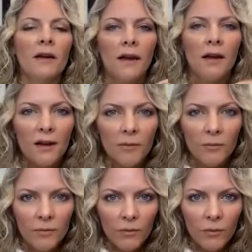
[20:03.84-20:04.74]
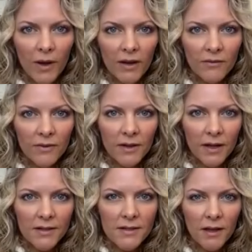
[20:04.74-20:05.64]
and I'm waiting for the
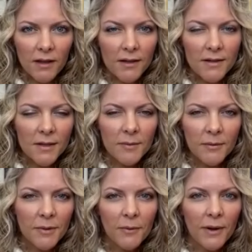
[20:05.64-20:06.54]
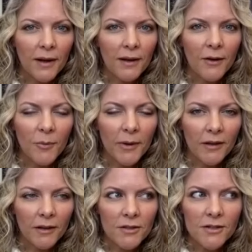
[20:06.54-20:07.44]
next thing, like sleeping with one eye
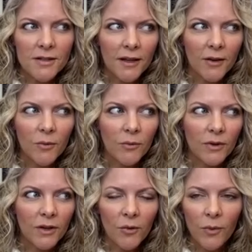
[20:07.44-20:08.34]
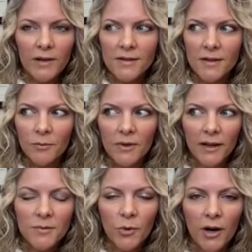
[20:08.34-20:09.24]
open and just like, when's the
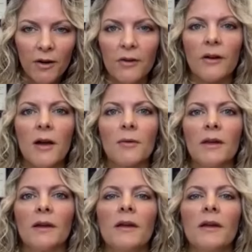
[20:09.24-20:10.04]
next predator coming?